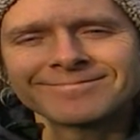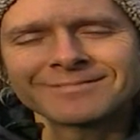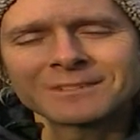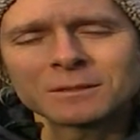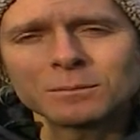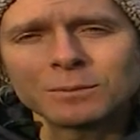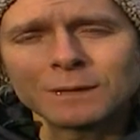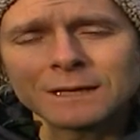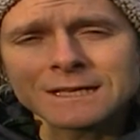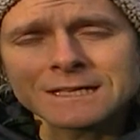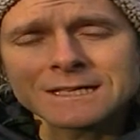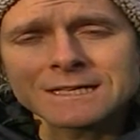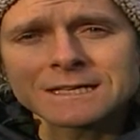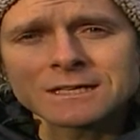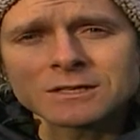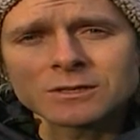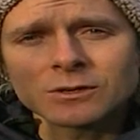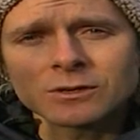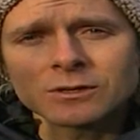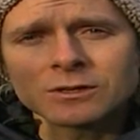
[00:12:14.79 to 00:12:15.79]
So
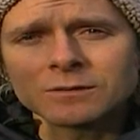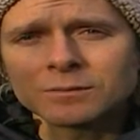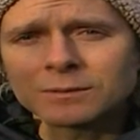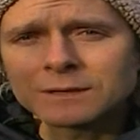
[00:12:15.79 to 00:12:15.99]
blessings on you.